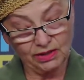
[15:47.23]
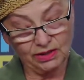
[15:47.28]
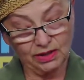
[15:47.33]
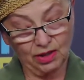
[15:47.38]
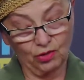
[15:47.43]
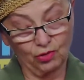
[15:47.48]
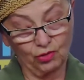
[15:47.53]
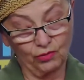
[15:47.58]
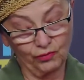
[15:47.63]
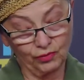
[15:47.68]

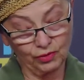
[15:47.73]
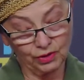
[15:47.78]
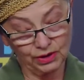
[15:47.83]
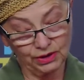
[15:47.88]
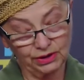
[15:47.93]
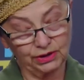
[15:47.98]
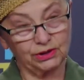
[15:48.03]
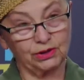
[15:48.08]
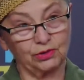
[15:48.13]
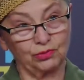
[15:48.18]
as well
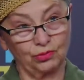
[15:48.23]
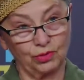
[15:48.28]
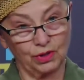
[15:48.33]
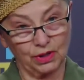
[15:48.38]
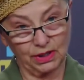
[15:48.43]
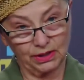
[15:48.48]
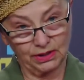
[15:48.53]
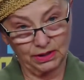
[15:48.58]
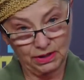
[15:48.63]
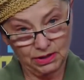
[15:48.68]
as my
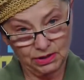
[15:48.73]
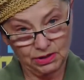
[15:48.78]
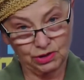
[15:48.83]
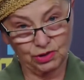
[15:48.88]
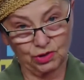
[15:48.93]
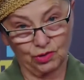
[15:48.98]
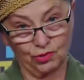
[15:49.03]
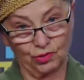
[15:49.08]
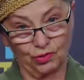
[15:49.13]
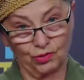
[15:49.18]
will to
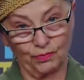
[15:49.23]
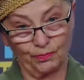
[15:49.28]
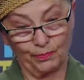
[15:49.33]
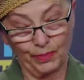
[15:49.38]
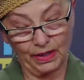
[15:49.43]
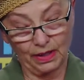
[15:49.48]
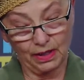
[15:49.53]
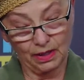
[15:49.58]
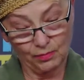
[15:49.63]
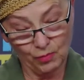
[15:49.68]
speak
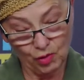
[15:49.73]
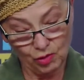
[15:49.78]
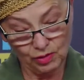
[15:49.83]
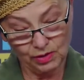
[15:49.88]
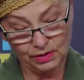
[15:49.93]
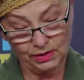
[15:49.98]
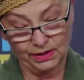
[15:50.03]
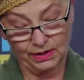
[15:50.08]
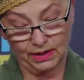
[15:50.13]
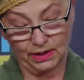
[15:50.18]
Ukrainian,
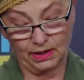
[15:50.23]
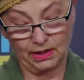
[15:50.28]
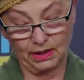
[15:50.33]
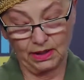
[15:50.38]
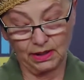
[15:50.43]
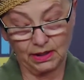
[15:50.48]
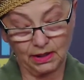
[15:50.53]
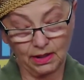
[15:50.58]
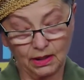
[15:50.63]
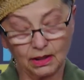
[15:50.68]

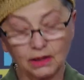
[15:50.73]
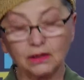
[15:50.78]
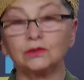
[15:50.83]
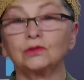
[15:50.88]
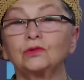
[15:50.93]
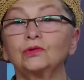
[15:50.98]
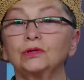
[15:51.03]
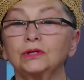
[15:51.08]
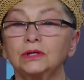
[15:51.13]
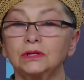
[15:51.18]
basically took
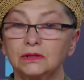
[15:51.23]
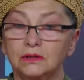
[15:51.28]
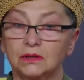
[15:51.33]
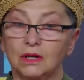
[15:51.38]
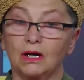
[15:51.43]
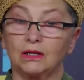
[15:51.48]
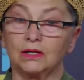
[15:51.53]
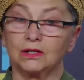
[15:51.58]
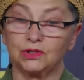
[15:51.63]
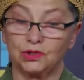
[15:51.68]
over,
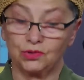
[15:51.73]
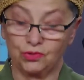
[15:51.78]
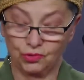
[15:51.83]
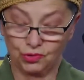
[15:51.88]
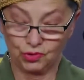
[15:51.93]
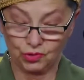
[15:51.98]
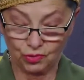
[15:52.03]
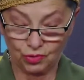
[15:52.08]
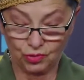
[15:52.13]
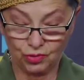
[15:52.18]
and
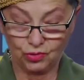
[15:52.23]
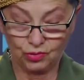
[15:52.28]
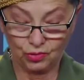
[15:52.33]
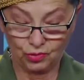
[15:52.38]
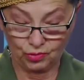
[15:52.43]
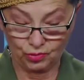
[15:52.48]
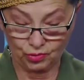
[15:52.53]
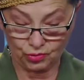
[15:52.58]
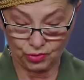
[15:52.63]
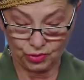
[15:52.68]
I joined
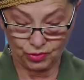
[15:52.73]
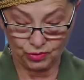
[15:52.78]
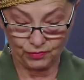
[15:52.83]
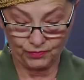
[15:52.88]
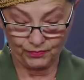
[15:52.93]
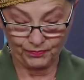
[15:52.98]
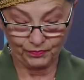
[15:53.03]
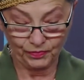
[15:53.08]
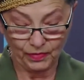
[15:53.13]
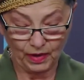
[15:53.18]
this
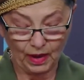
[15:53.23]
course.